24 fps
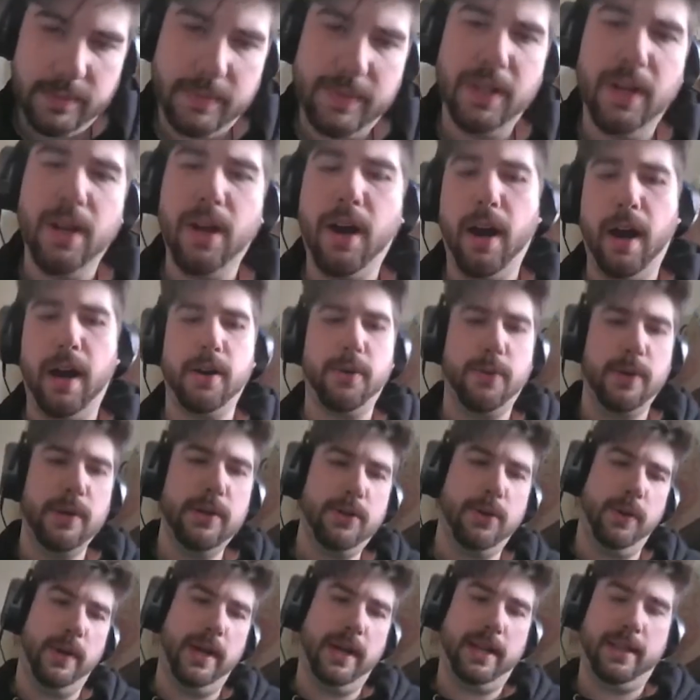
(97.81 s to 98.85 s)
All right, real
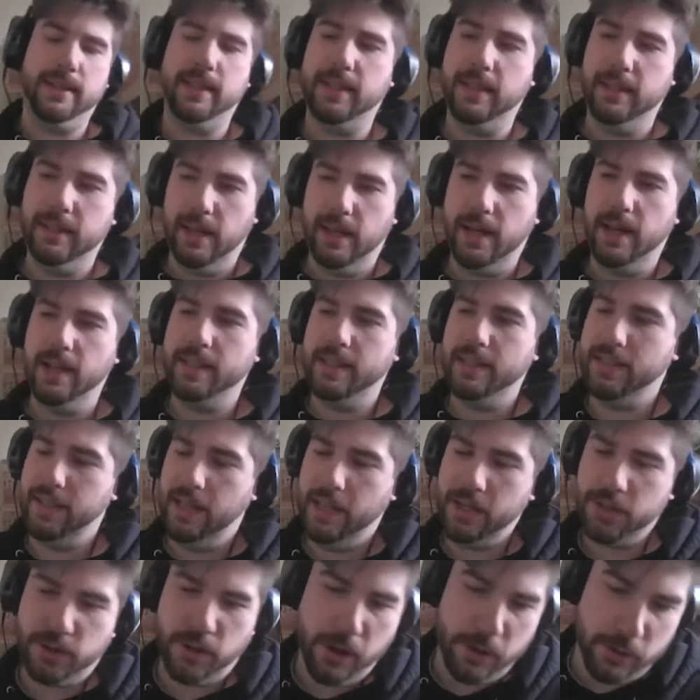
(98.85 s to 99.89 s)
quick, this
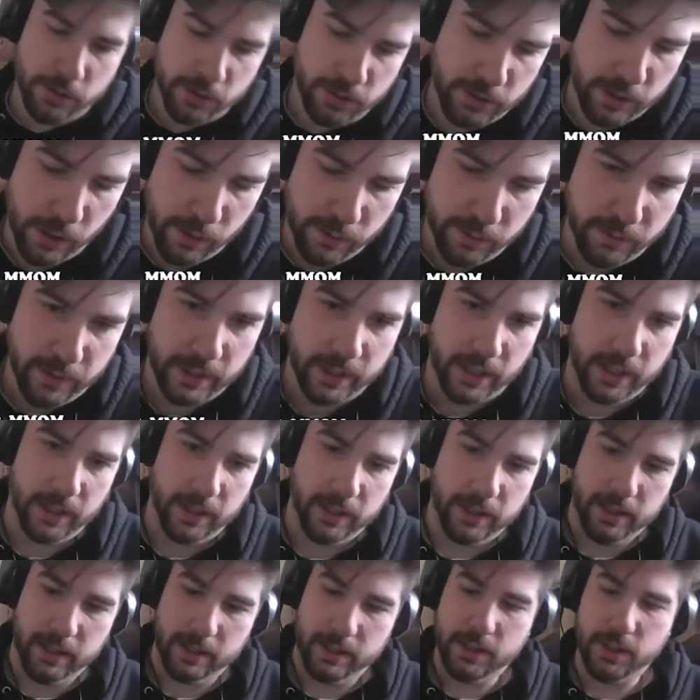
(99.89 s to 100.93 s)
intro is so fucking
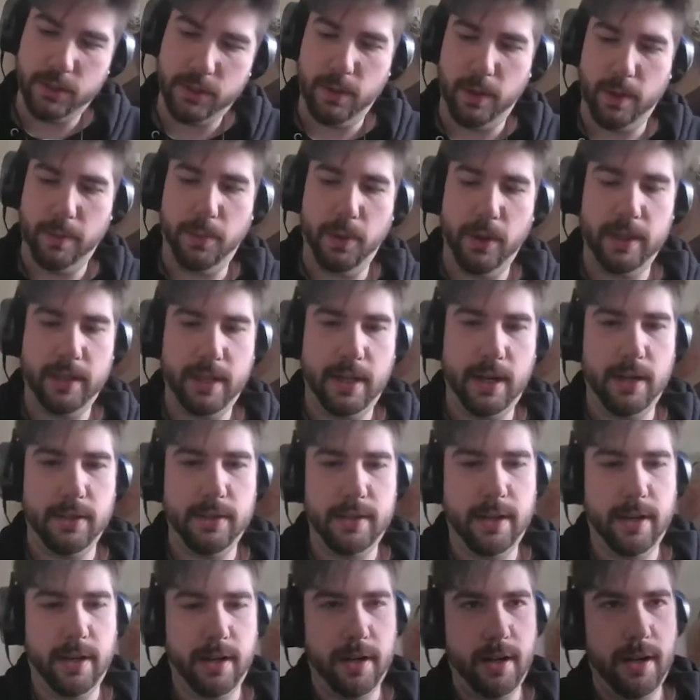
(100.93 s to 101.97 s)
good. Just want to point that out
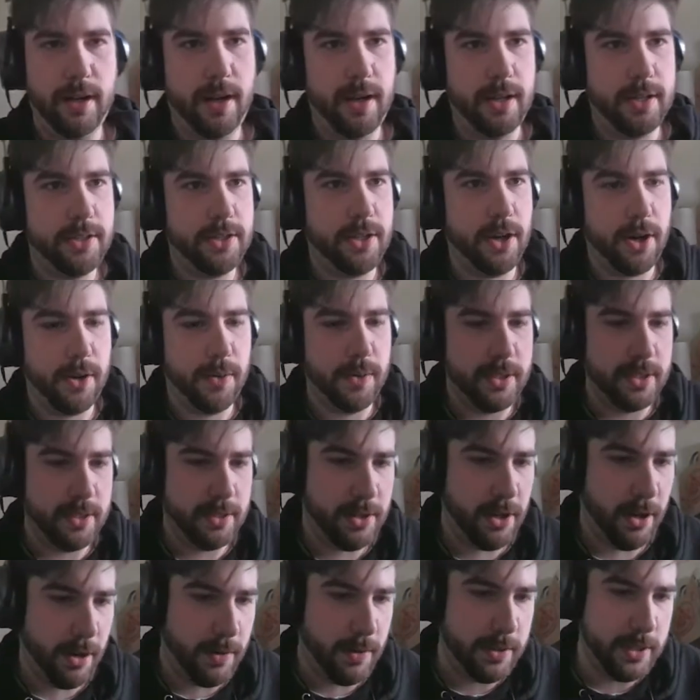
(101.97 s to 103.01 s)
there. Darwin's
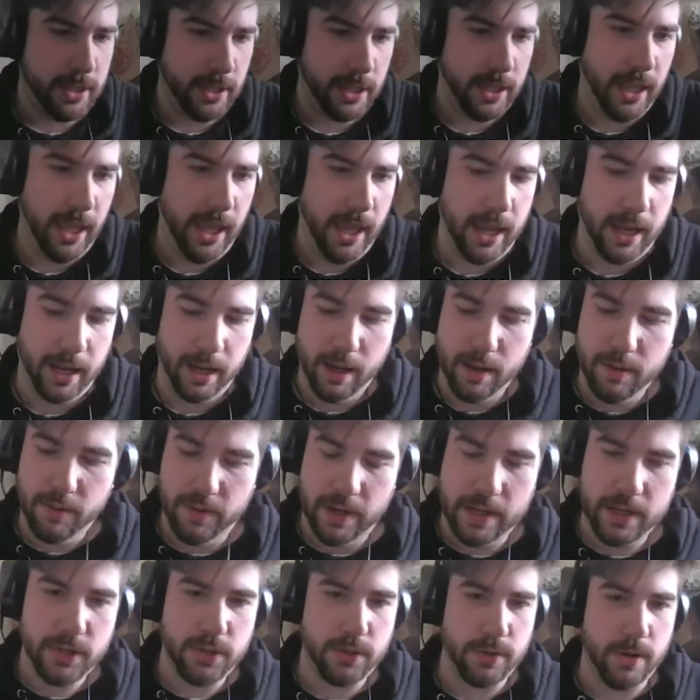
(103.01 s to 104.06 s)
the king of
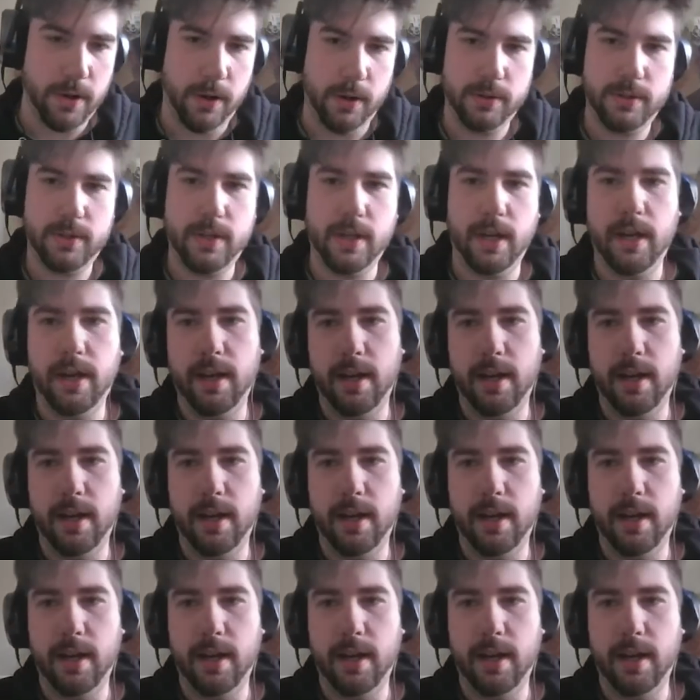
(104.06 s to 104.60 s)
intros.